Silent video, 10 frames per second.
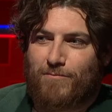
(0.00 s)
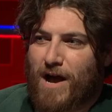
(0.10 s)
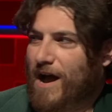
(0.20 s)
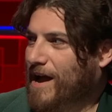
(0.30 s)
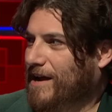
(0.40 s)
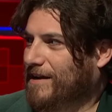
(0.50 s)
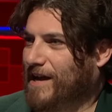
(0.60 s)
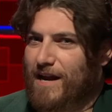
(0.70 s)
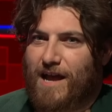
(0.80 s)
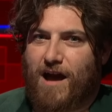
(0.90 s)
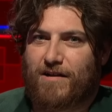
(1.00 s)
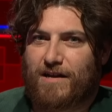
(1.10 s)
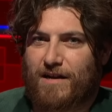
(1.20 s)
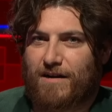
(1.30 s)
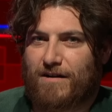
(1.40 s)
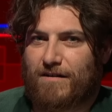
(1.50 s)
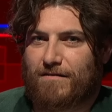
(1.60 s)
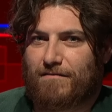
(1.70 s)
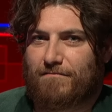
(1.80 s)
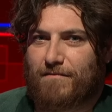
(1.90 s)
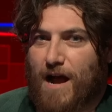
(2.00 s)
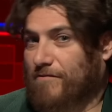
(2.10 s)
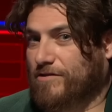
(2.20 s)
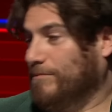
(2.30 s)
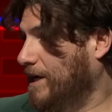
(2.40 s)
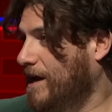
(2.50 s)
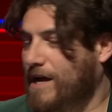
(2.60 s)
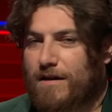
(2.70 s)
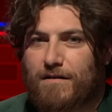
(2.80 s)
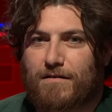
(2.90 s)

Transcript: I getting out of here after midnight?